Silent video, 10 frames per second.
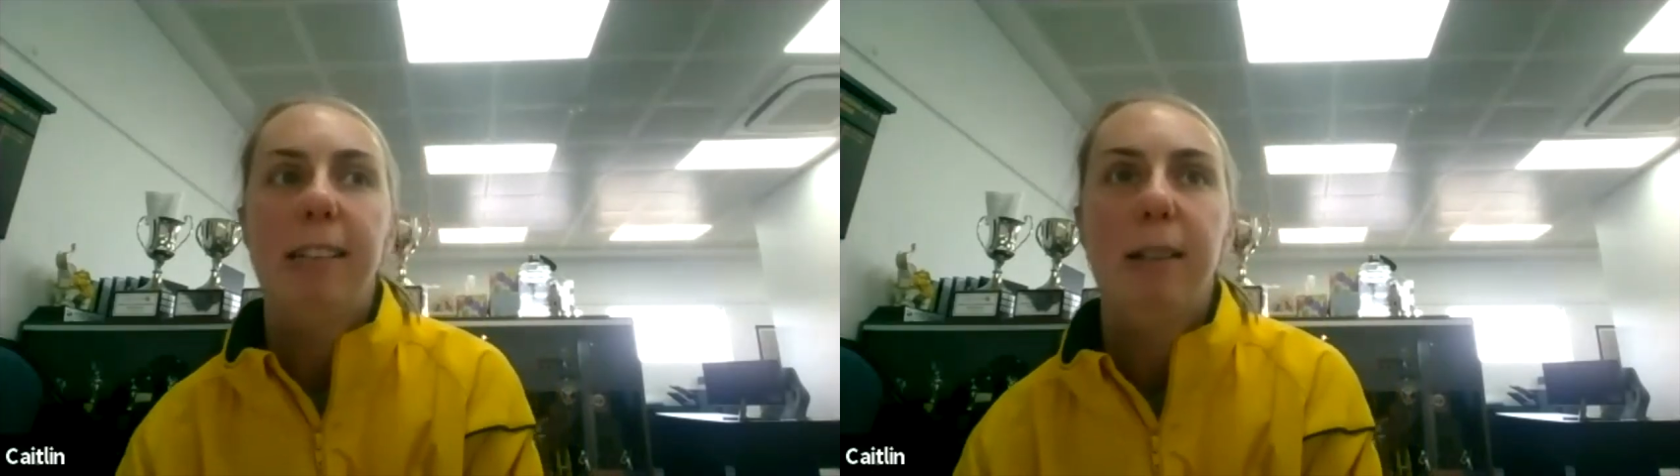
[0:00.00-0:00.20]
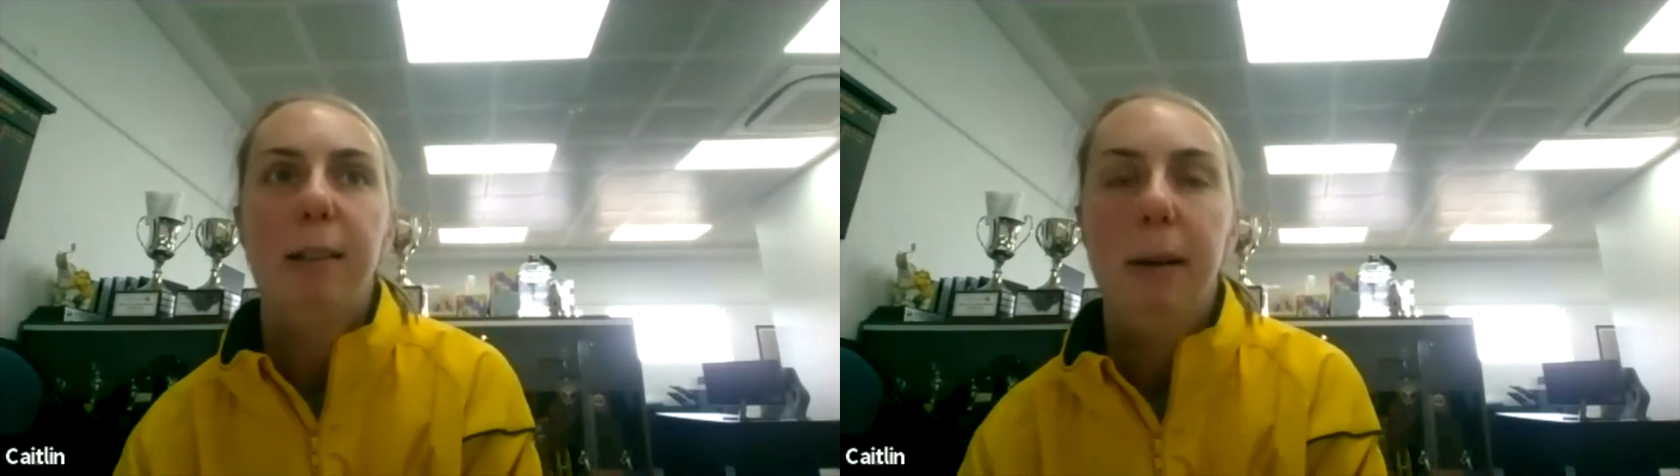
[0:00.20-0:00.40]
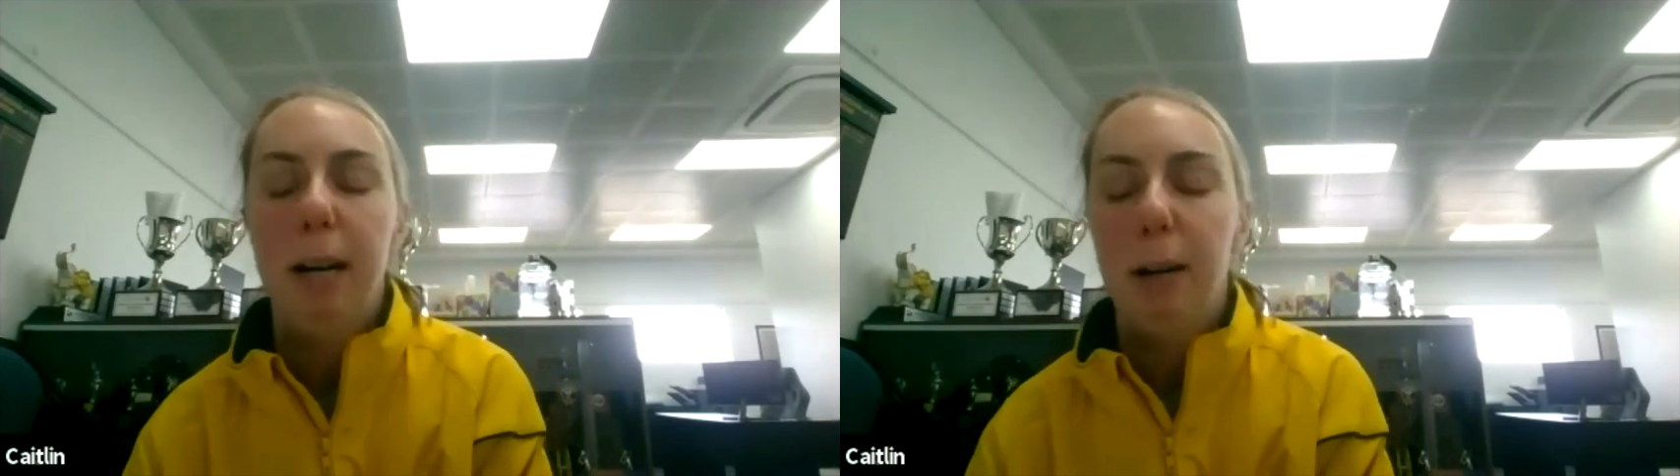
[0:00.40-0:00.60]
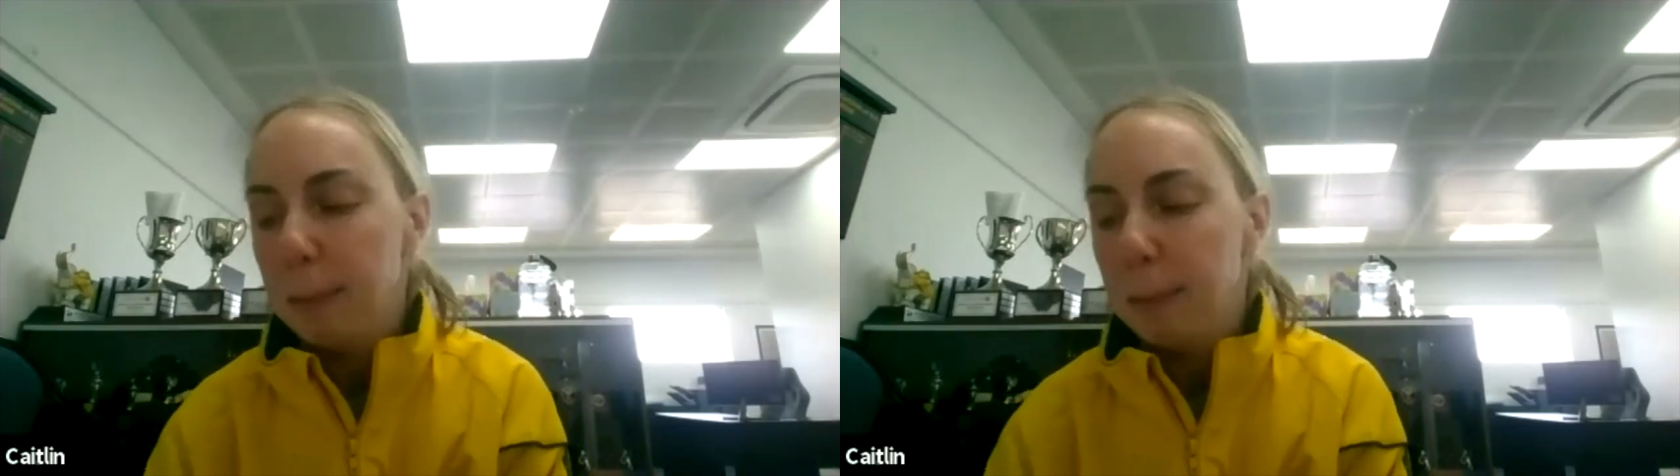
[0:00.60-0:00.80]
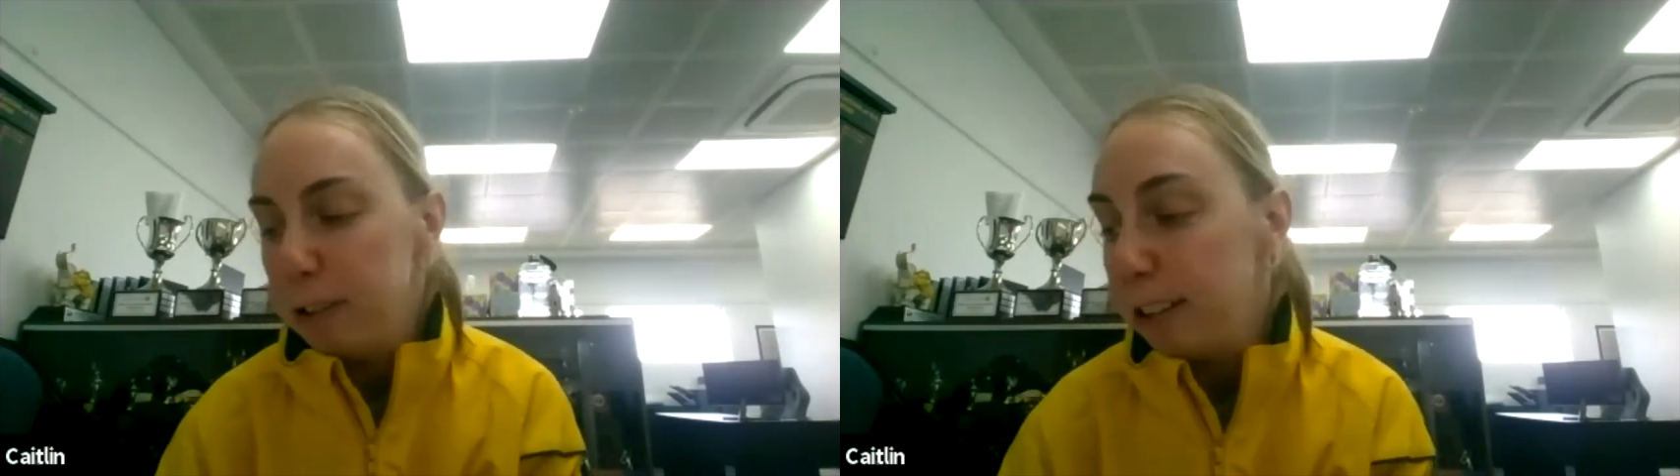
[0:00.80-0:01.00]
in para
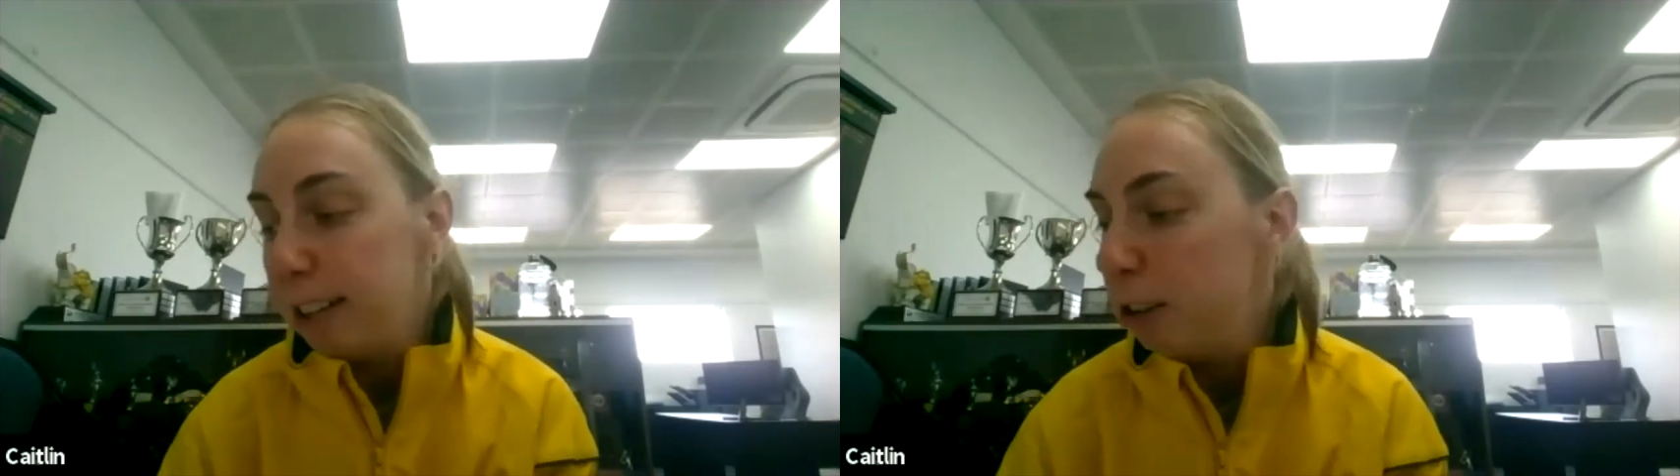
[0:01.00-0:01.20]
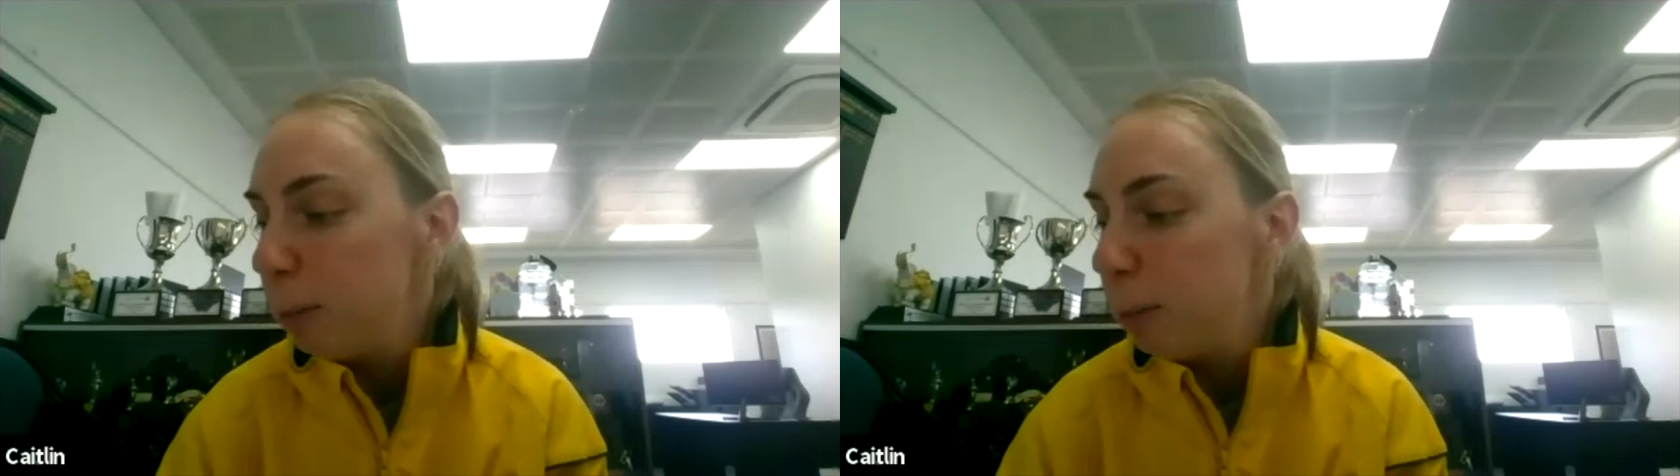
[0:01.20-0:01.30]
badminton,